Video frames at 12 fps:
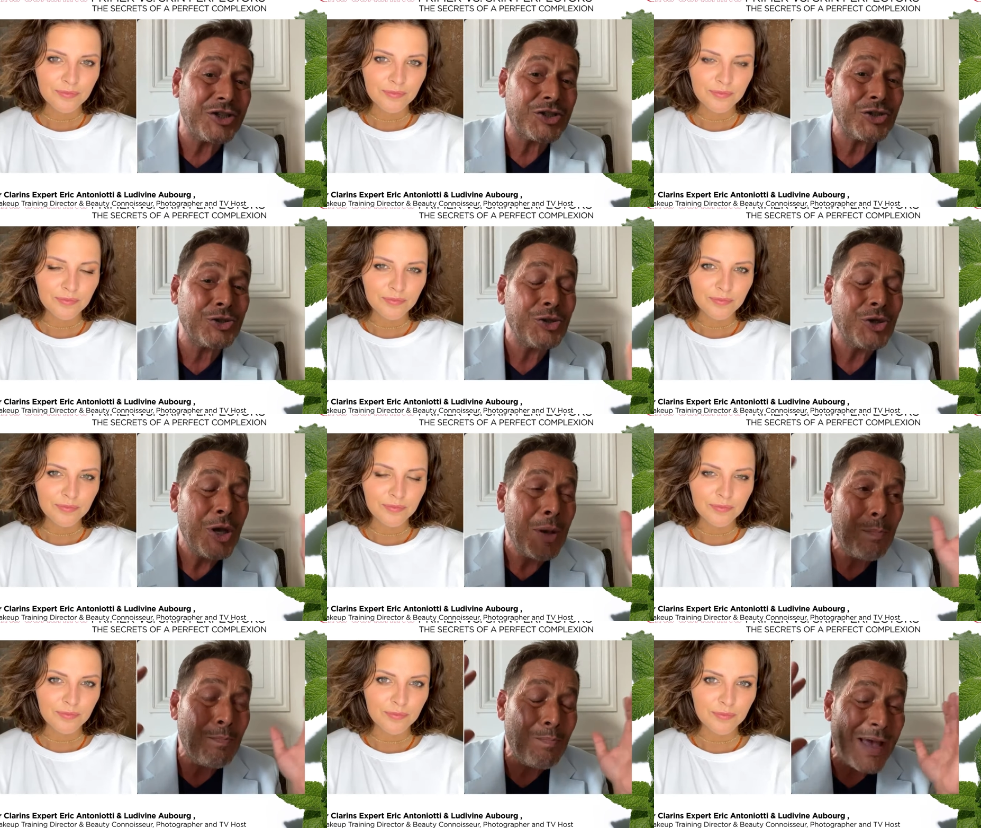Speaker 1: to
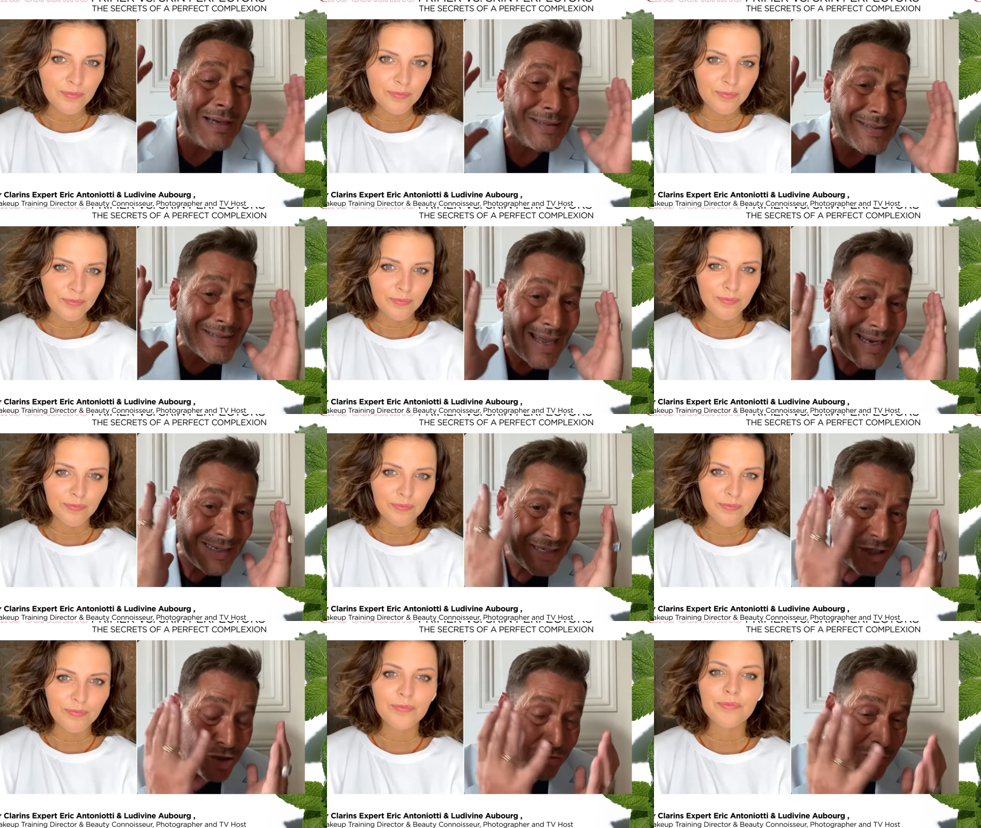maintain the
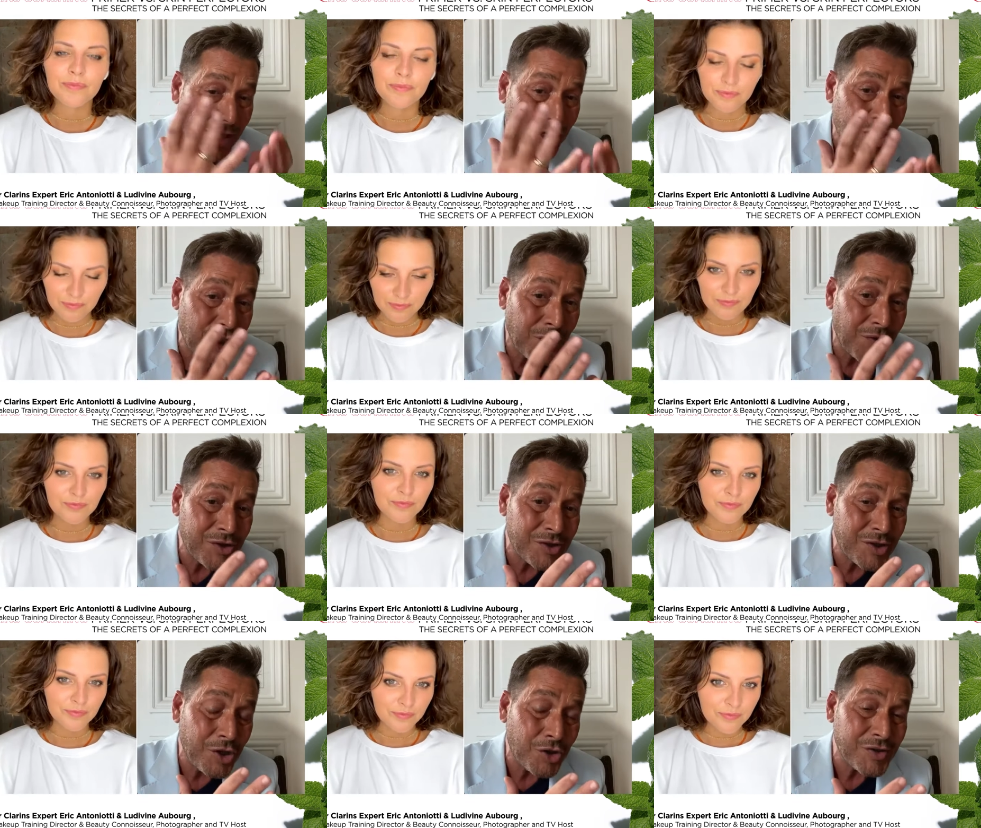hydration your,
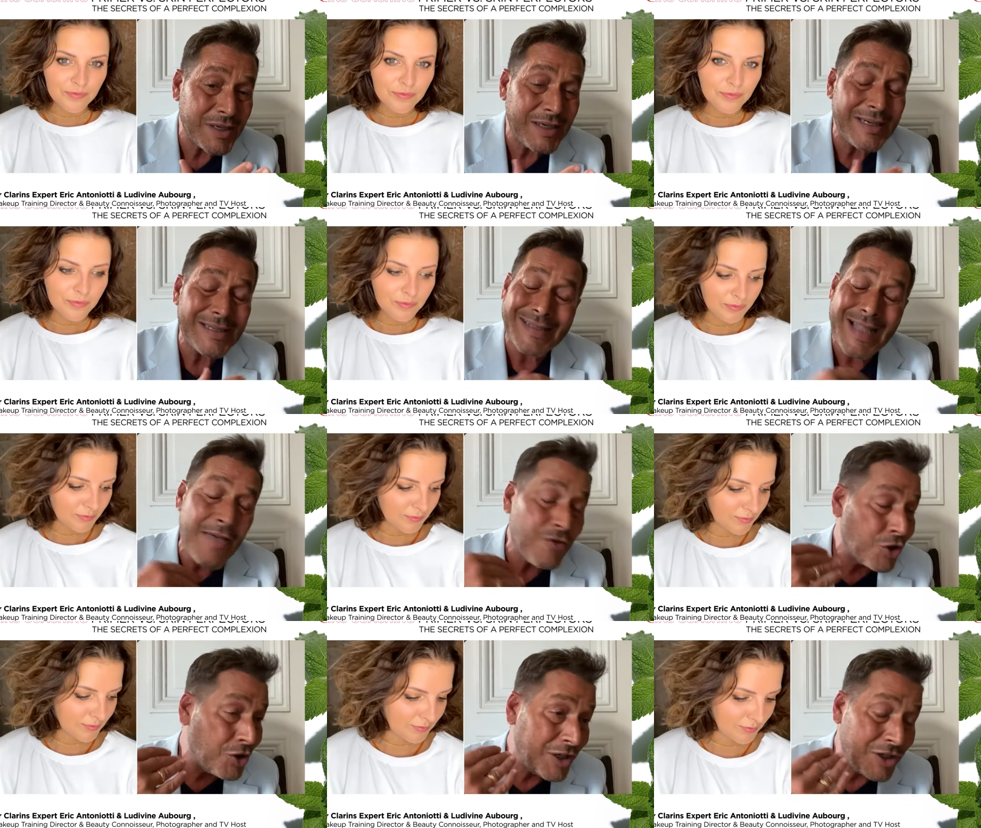your skin. It's
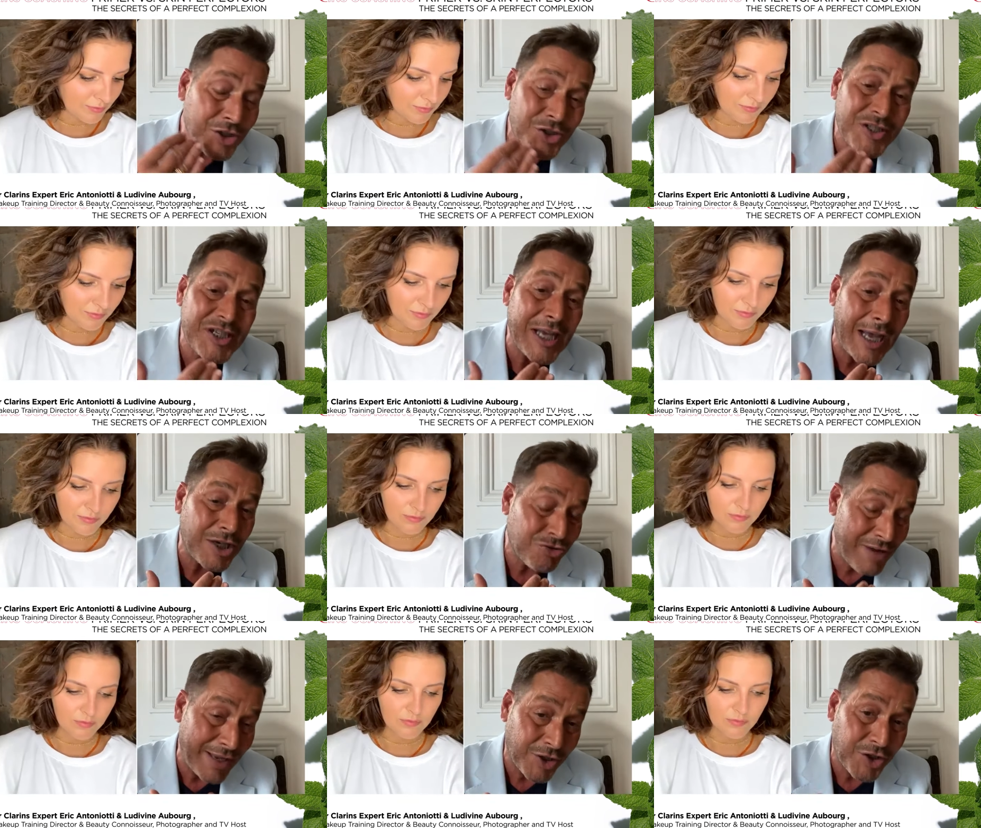never going to
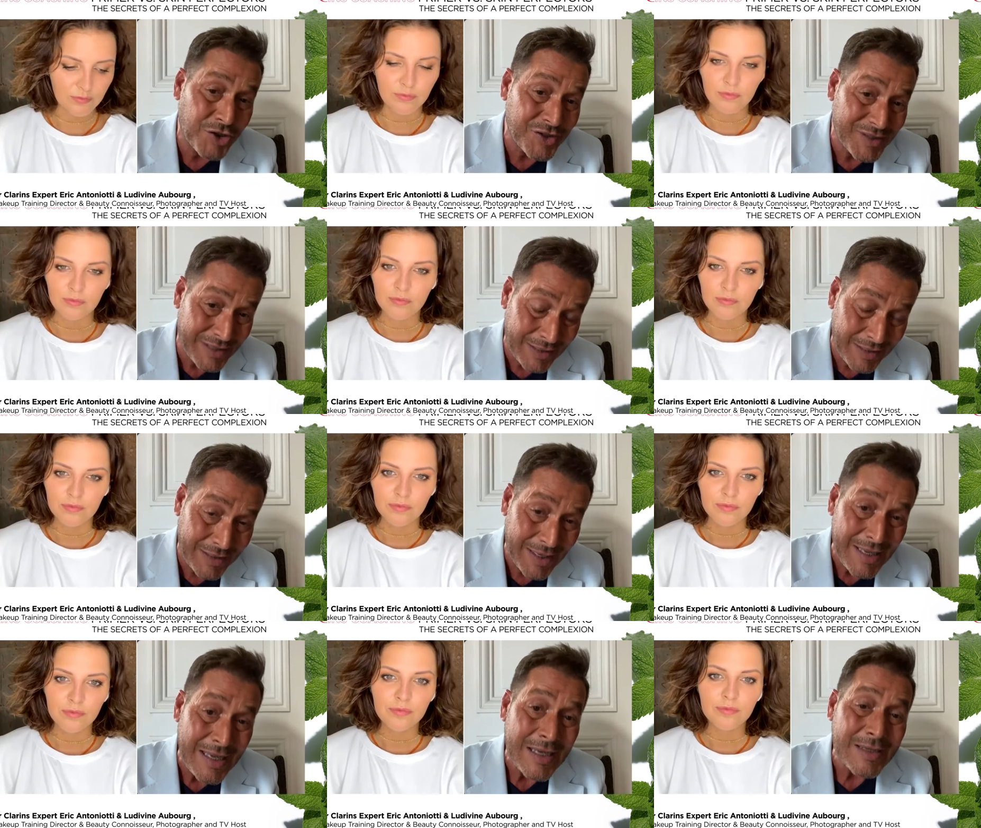dehydrate your skin.
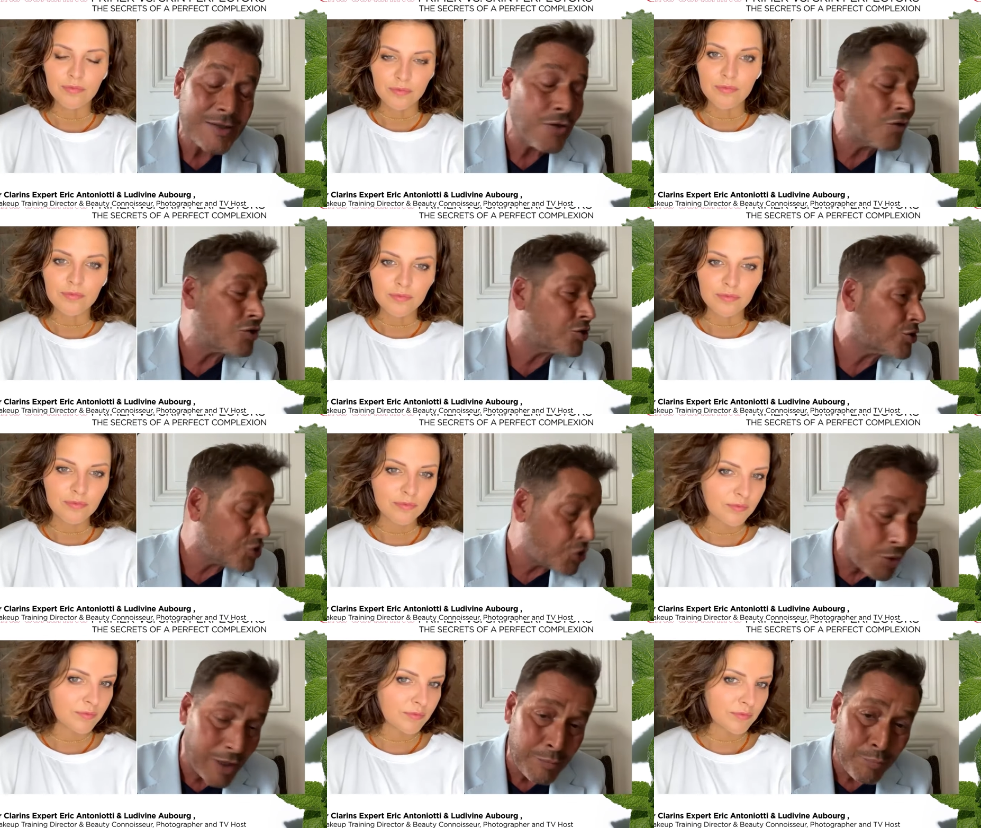So,
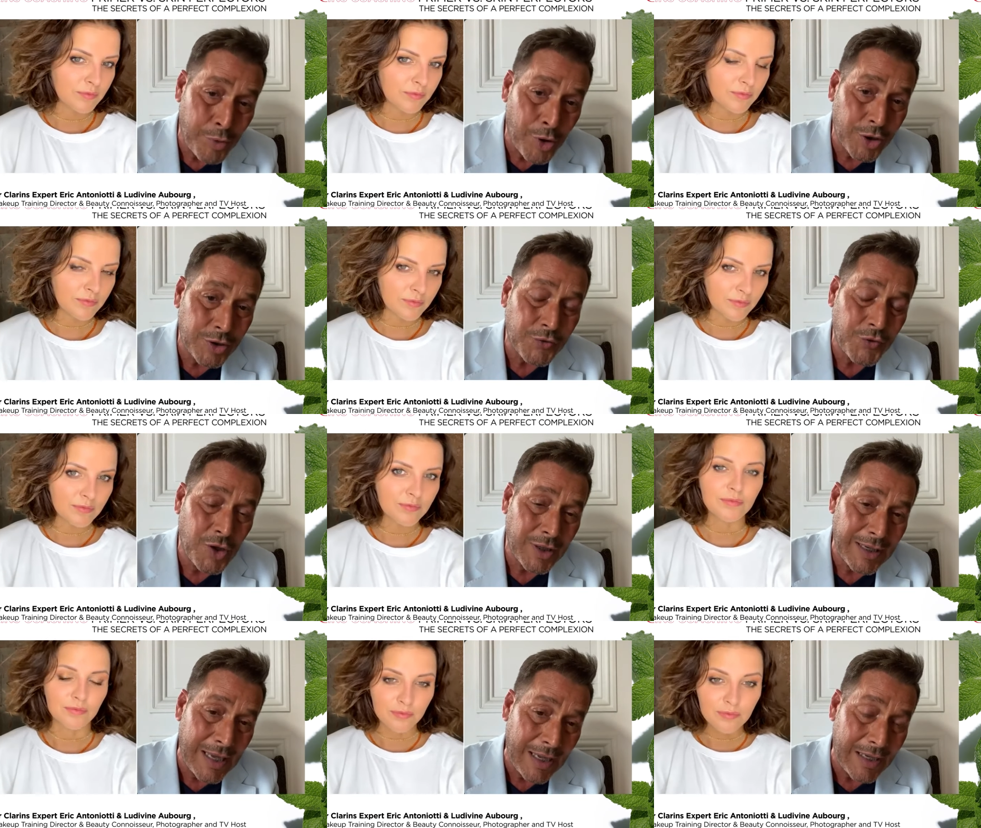so important for
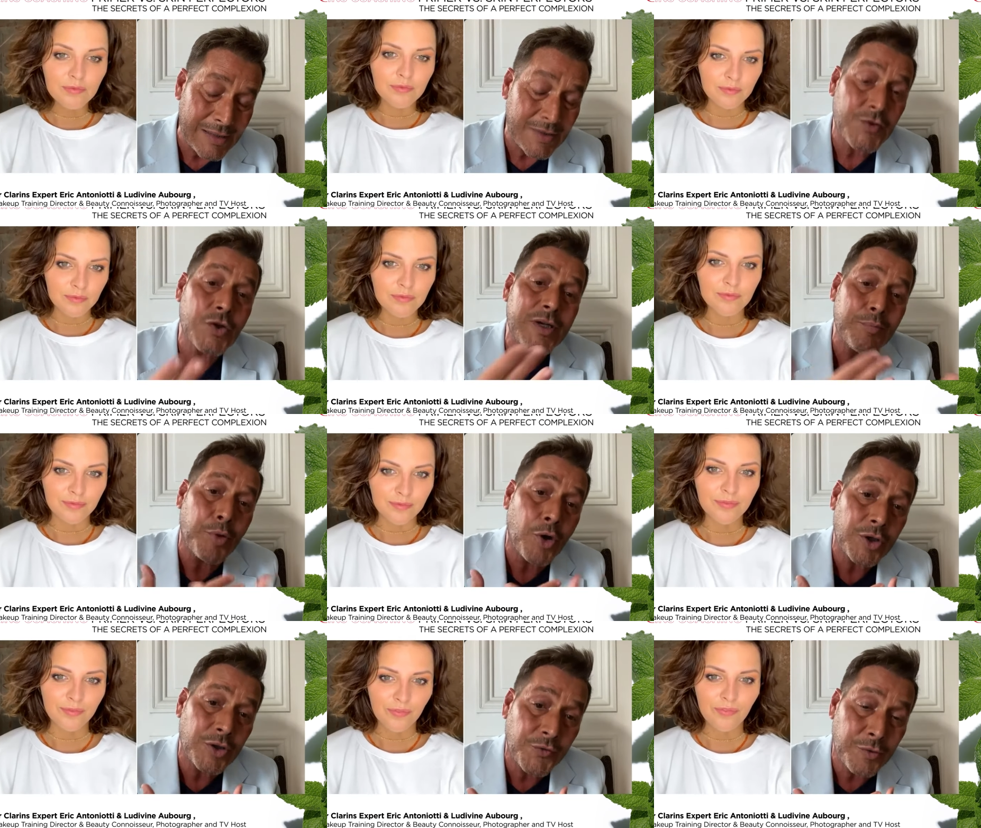Clarins, so
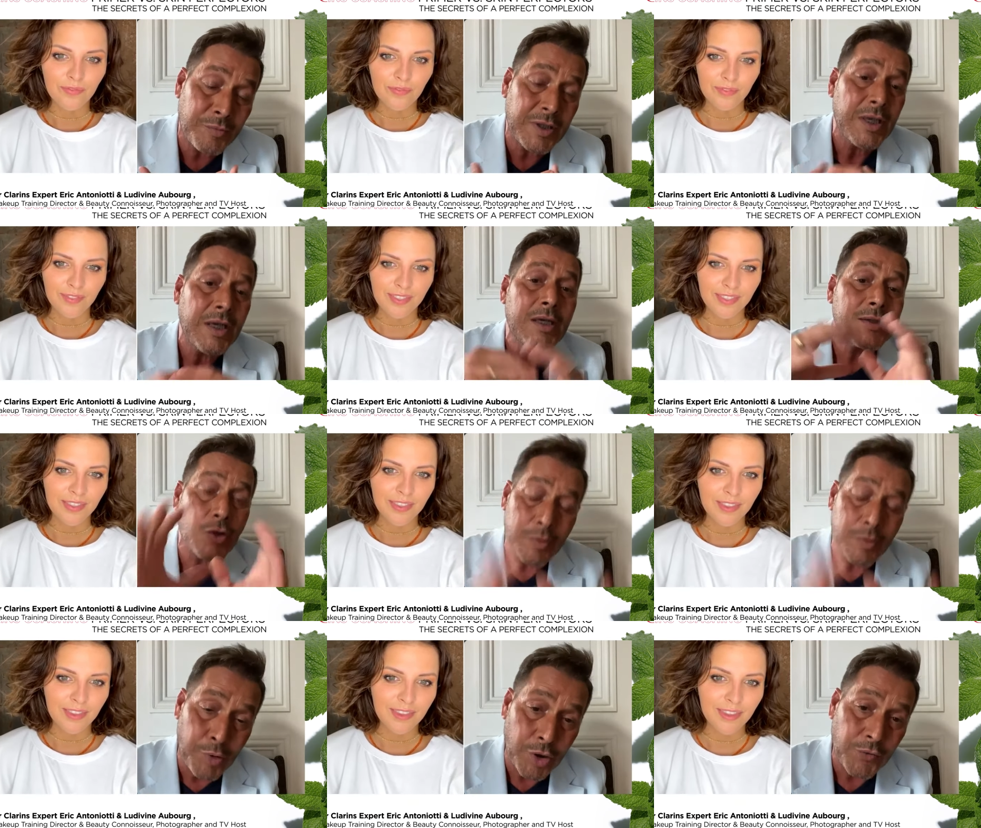important for me, so
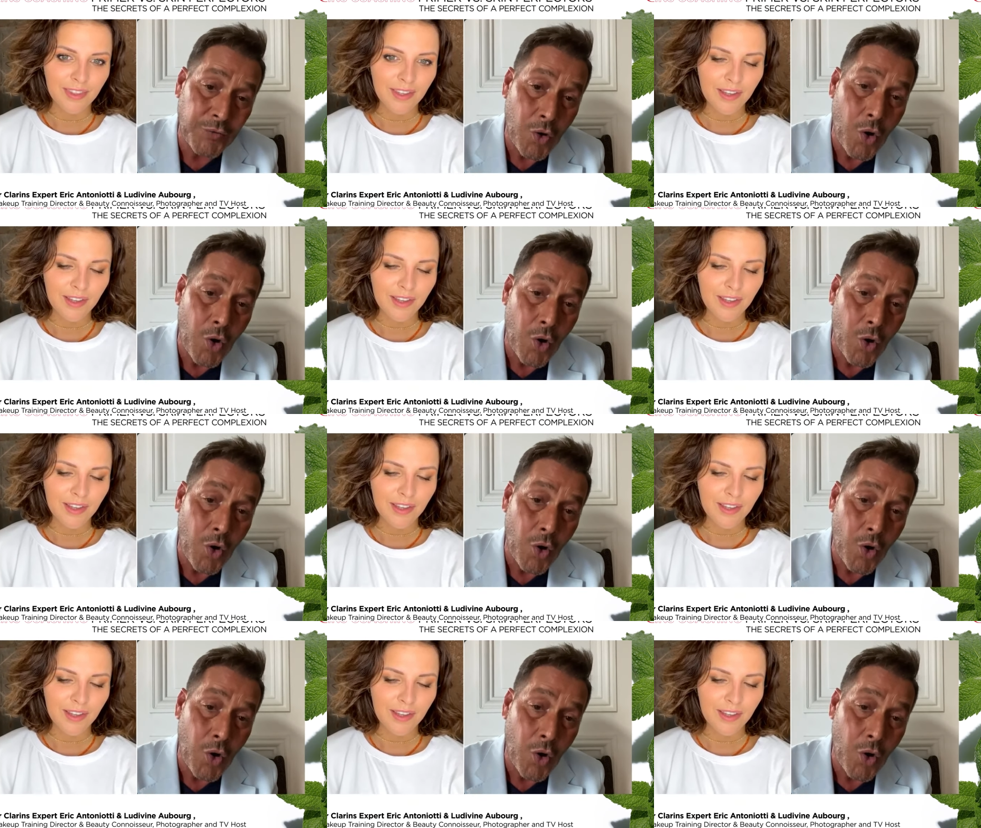important for